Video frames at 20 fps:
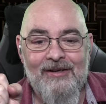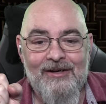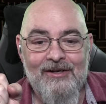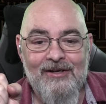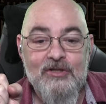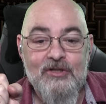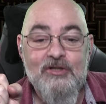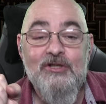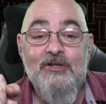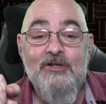
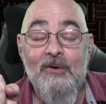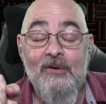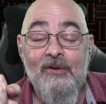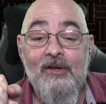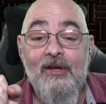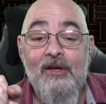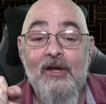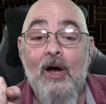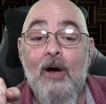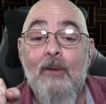
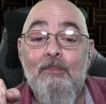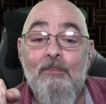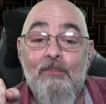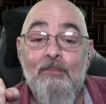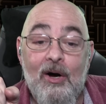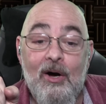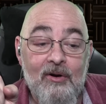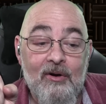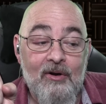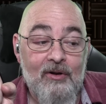certainly
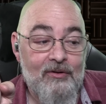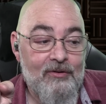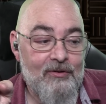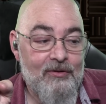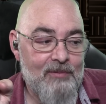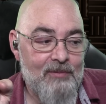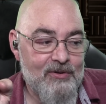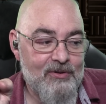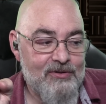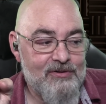among the
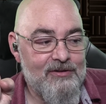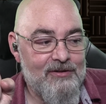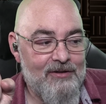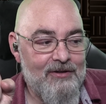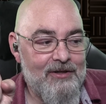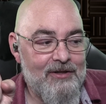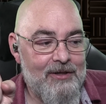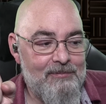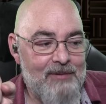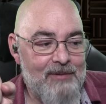most. And I'll
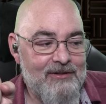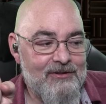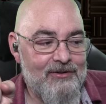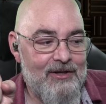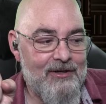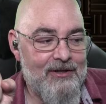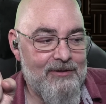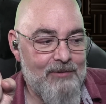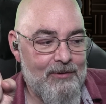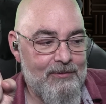get back to that
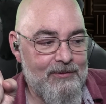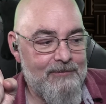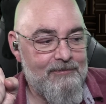in a moment.